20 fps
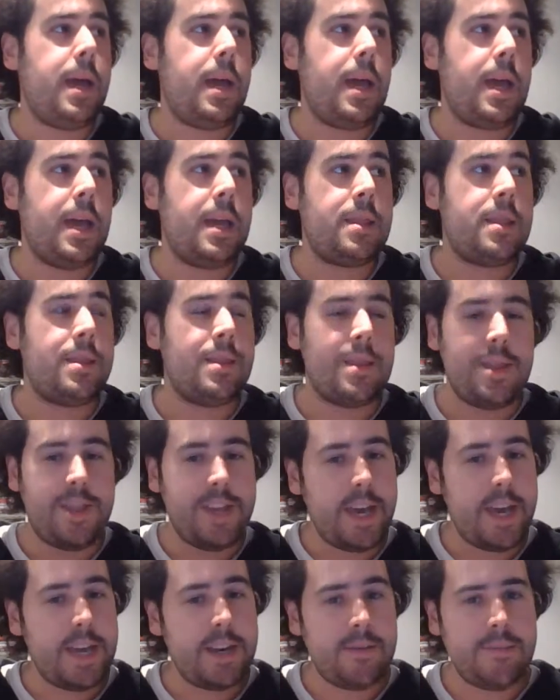and
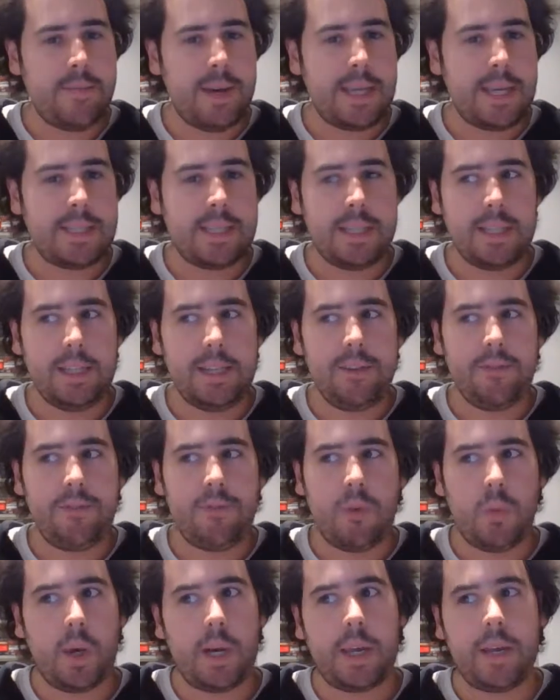then basically,
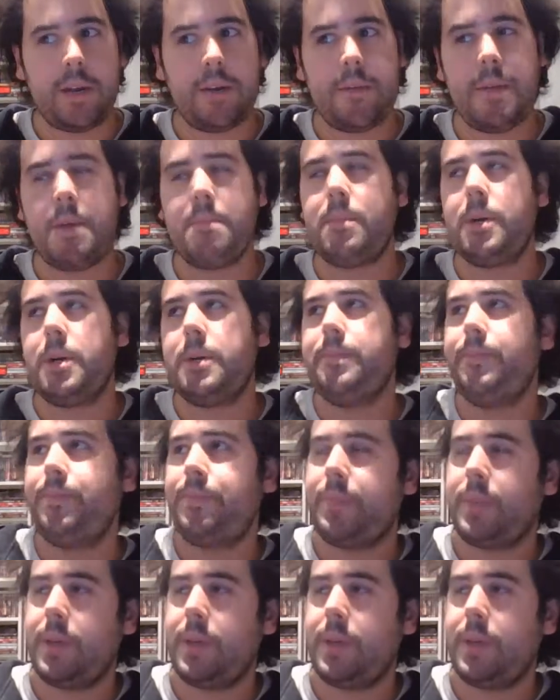for what I can remember,